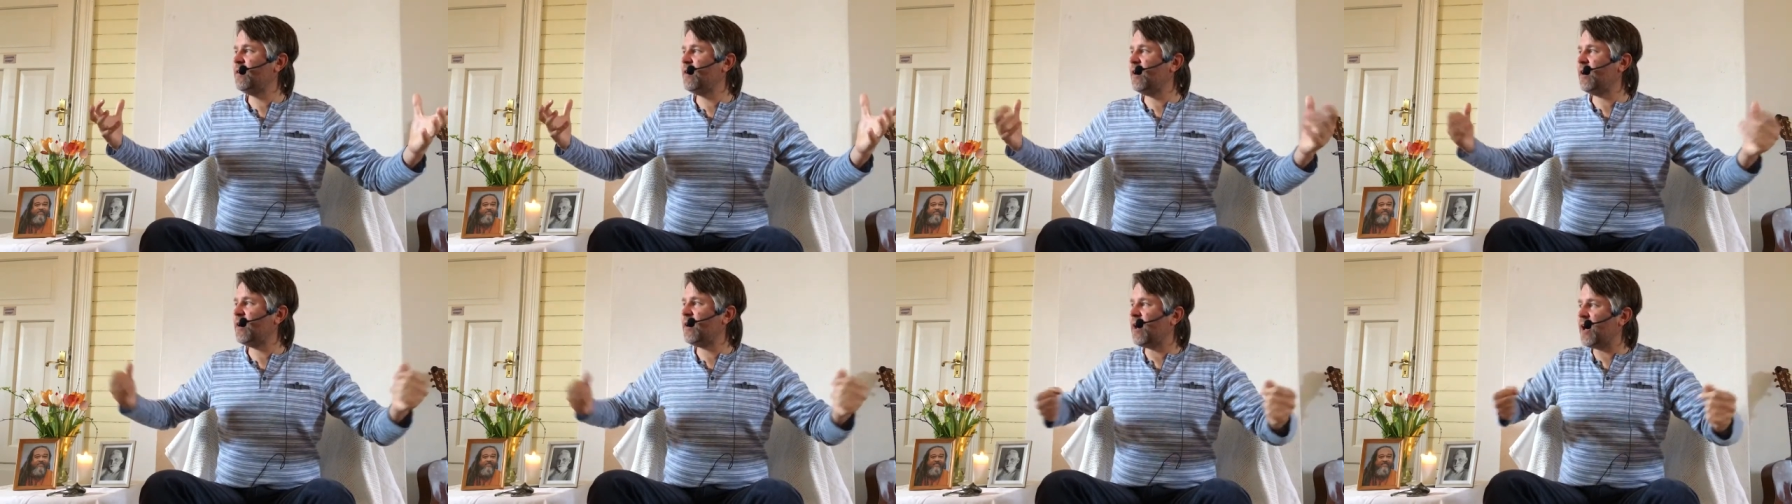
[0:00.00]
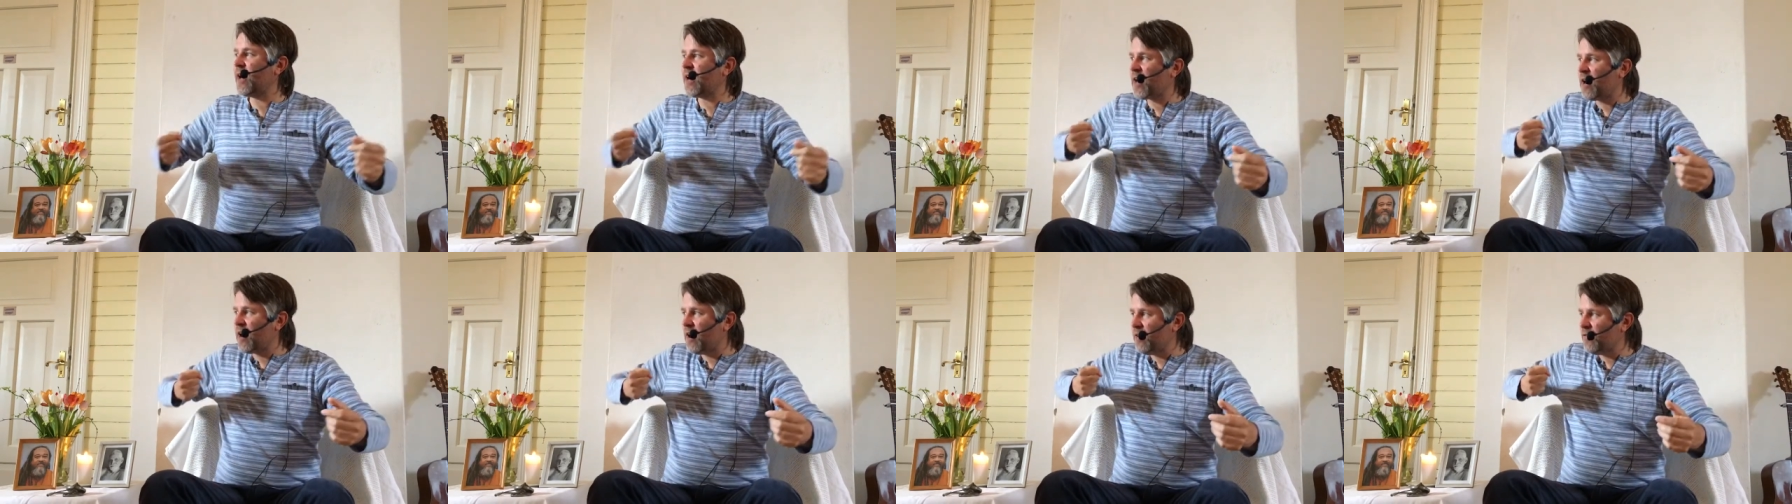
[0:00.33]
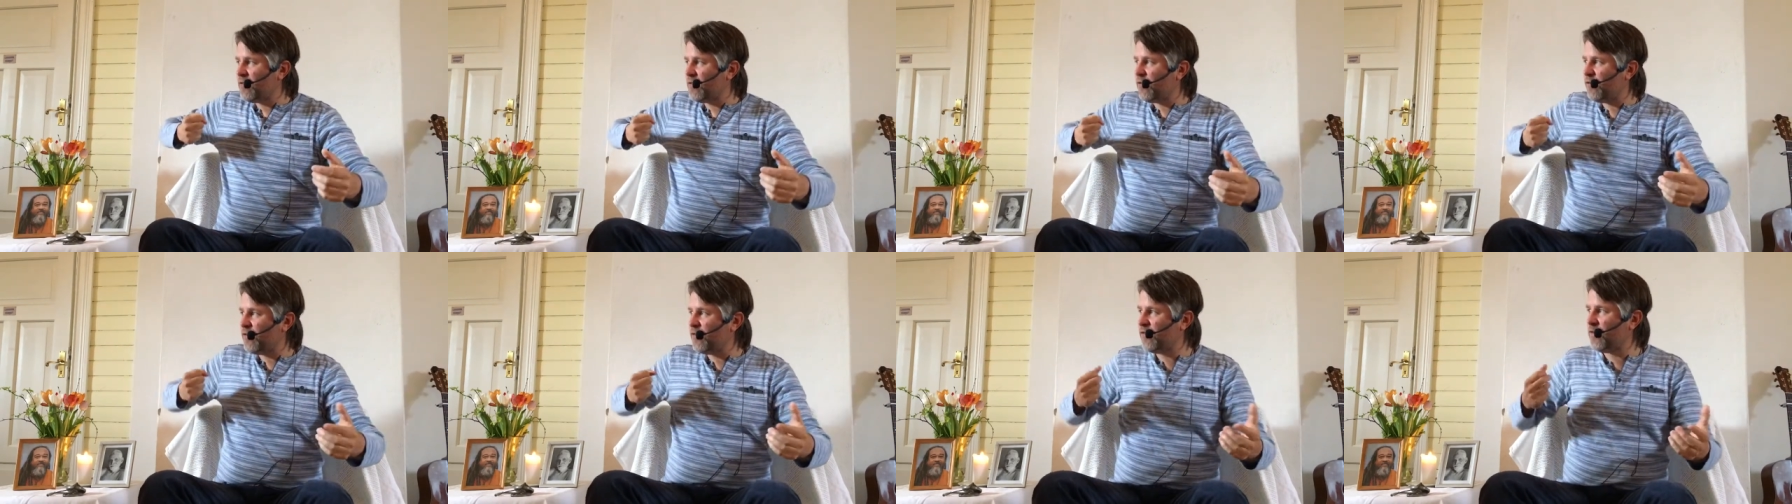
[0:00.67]
And I
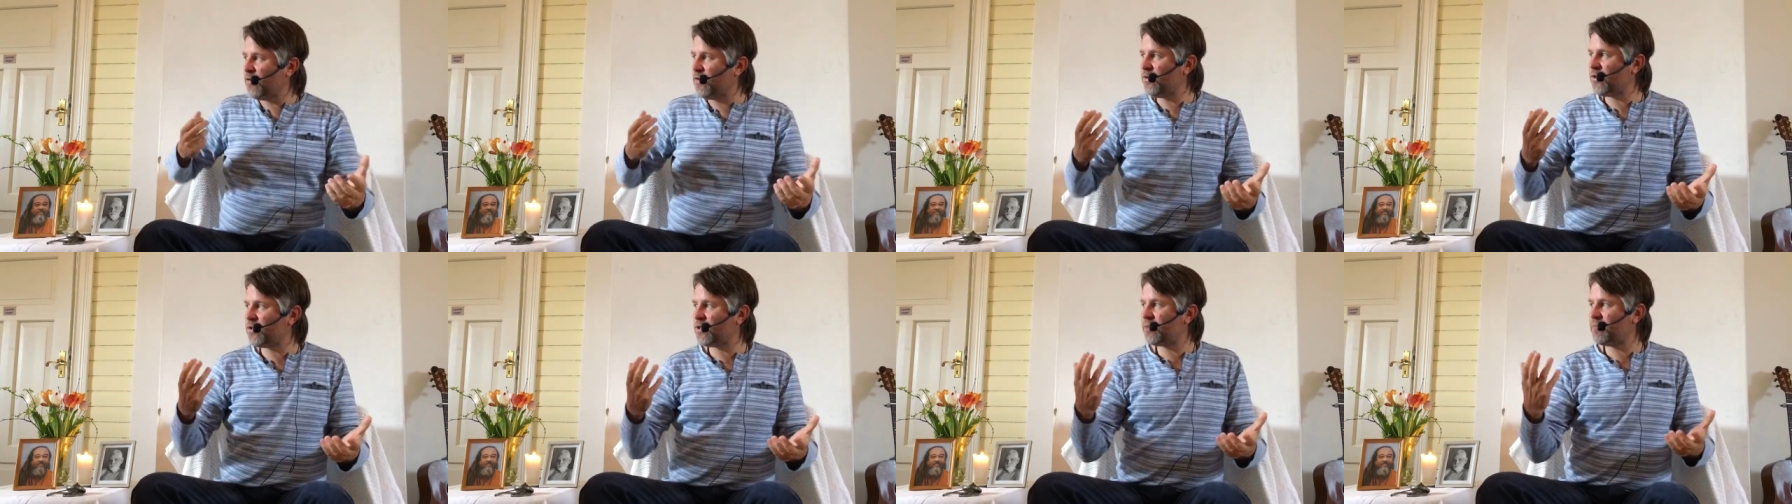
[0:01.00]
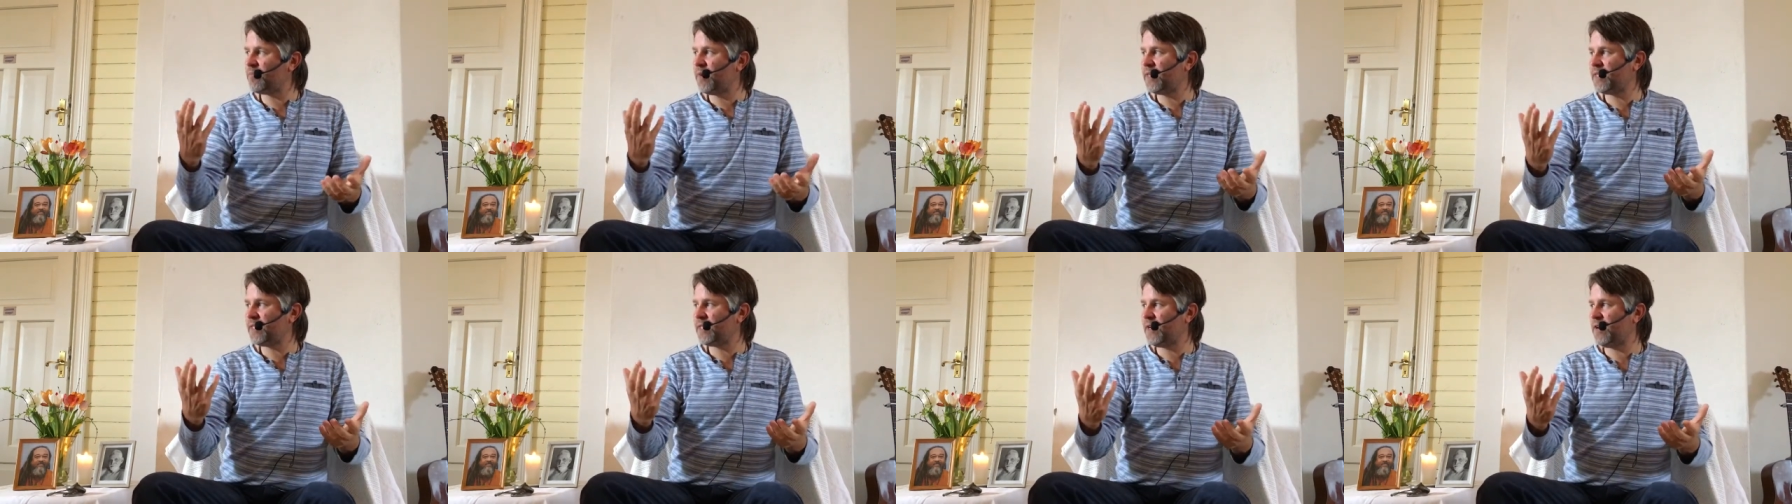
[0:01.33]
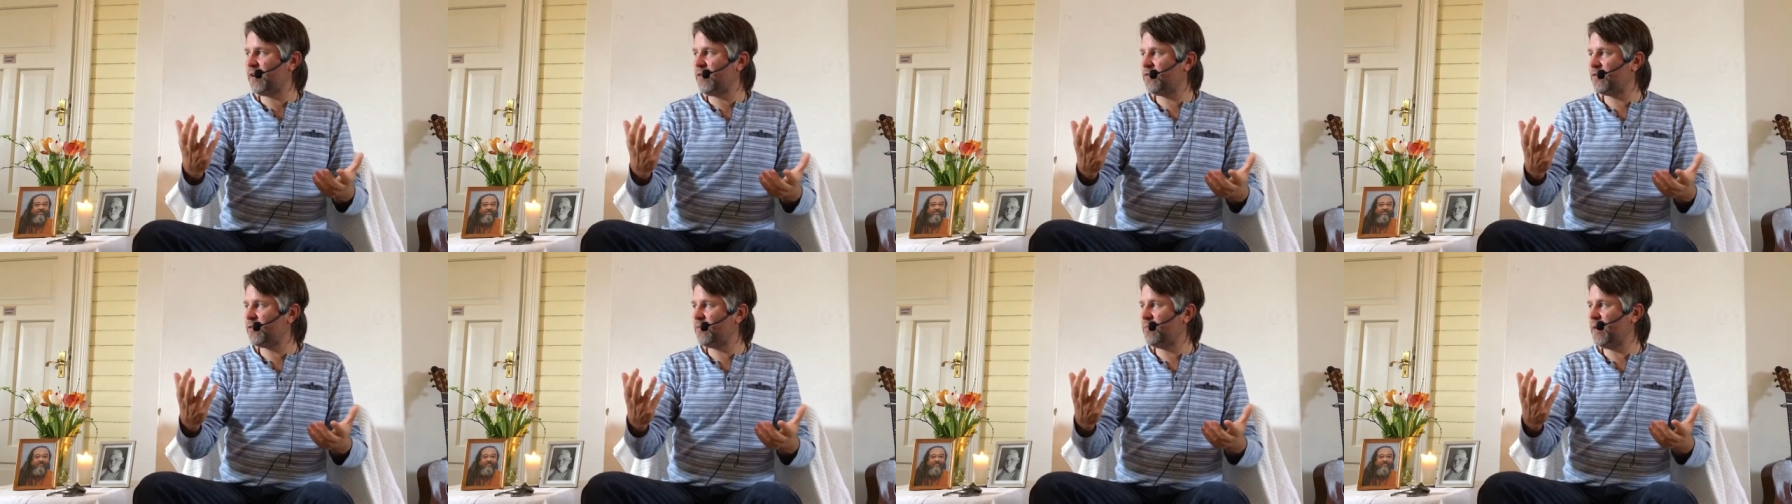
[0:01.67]
can't force
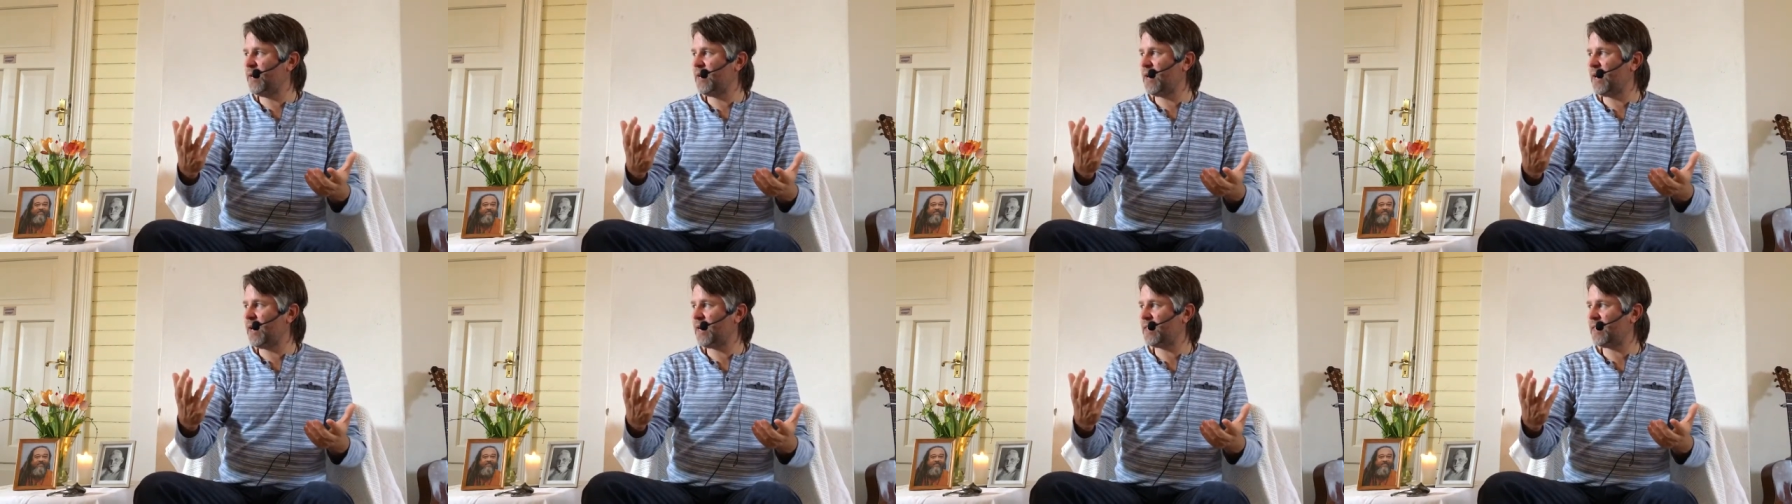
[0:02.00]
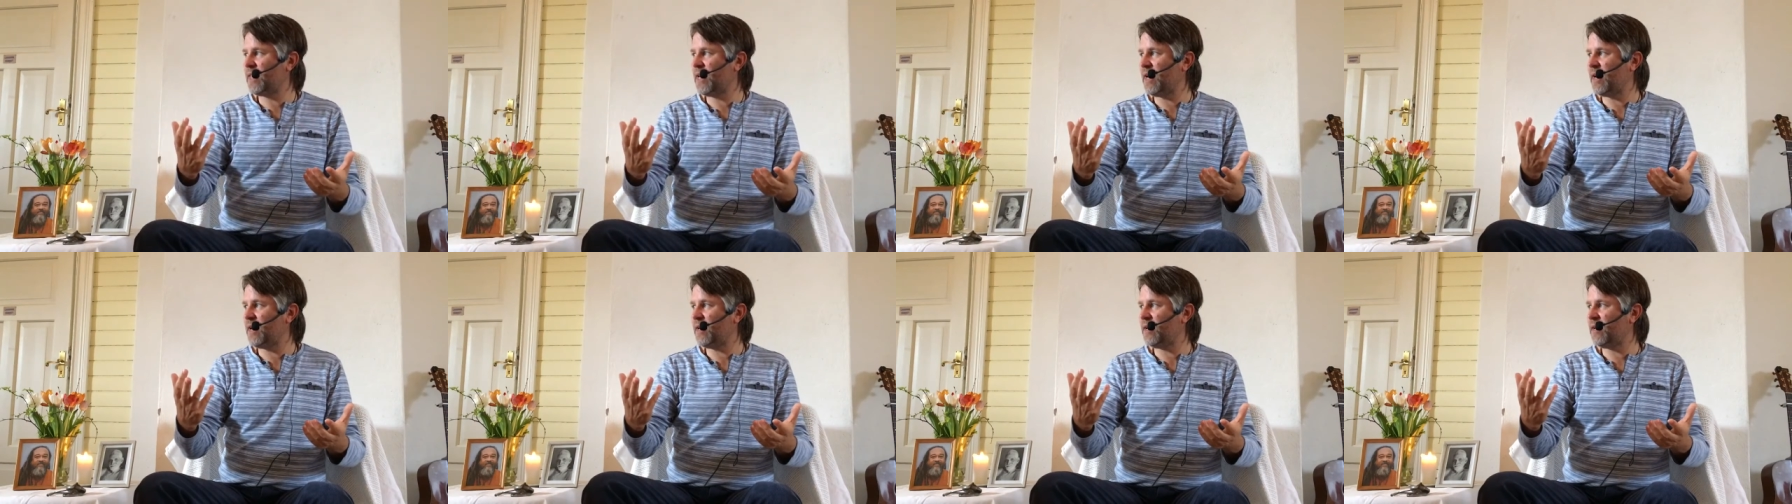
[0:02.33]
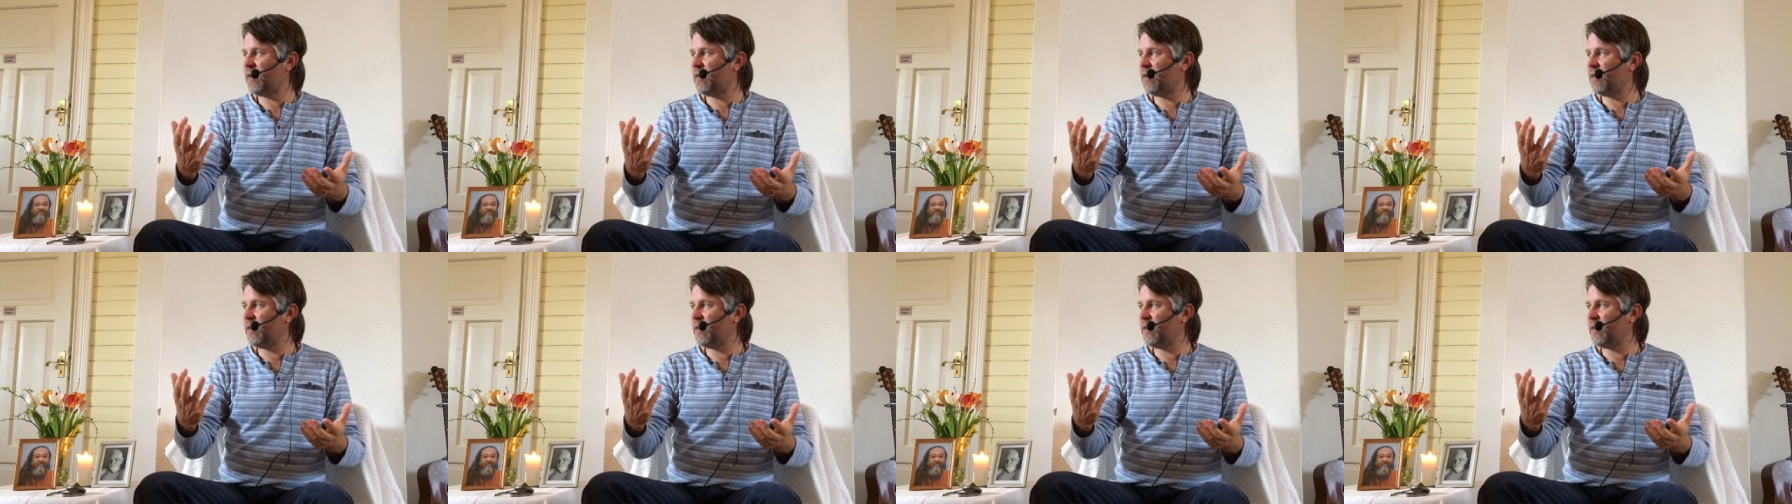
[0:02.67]
myself to be like that.